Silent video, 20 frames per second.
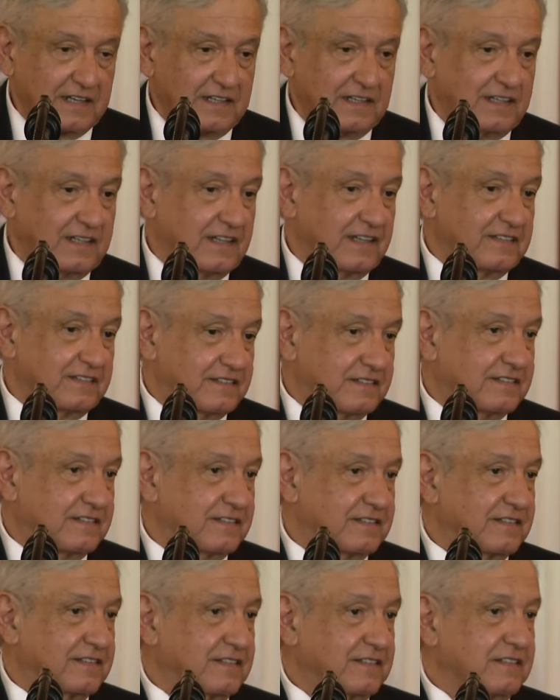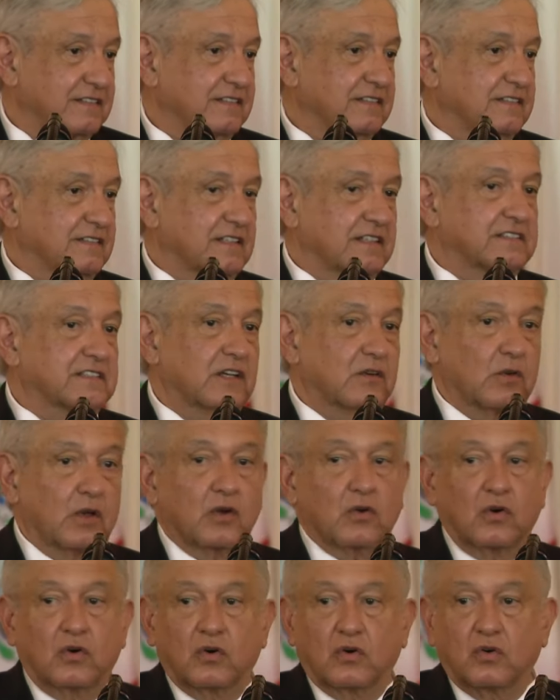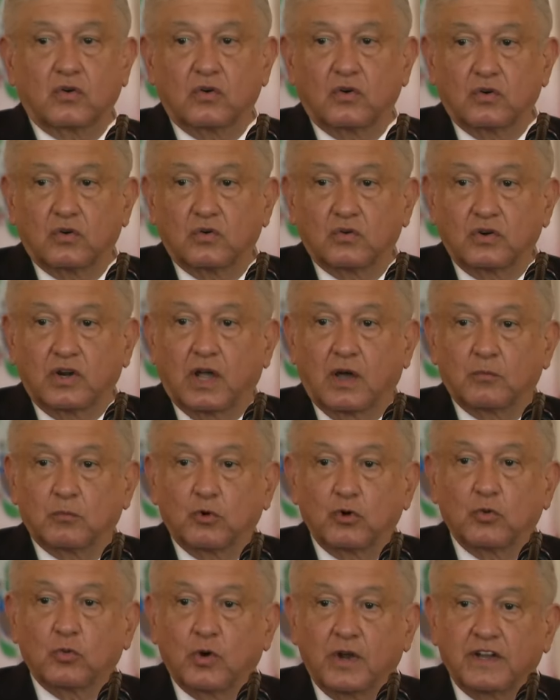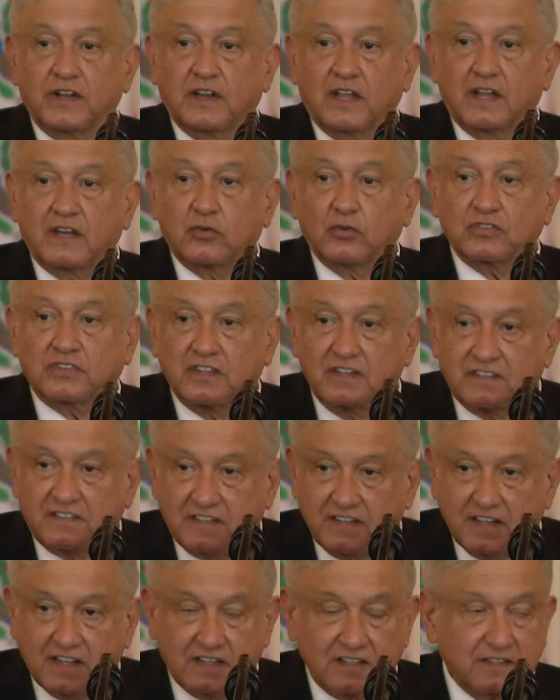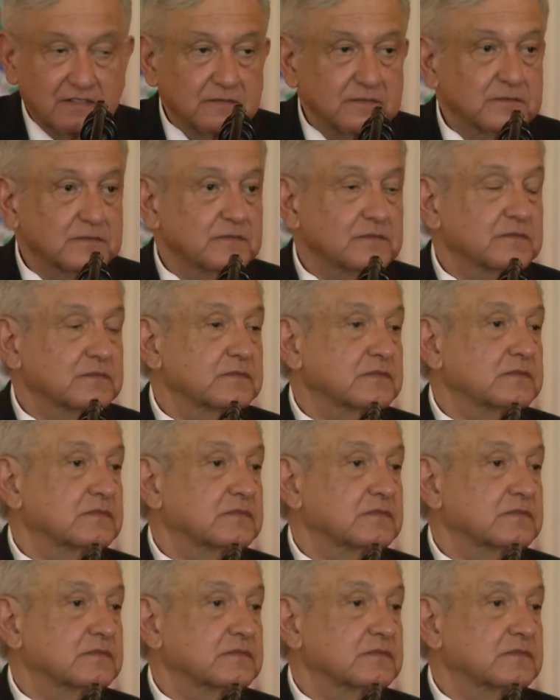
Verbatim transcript: which is fundamental, a fundamental purpose, and of course, very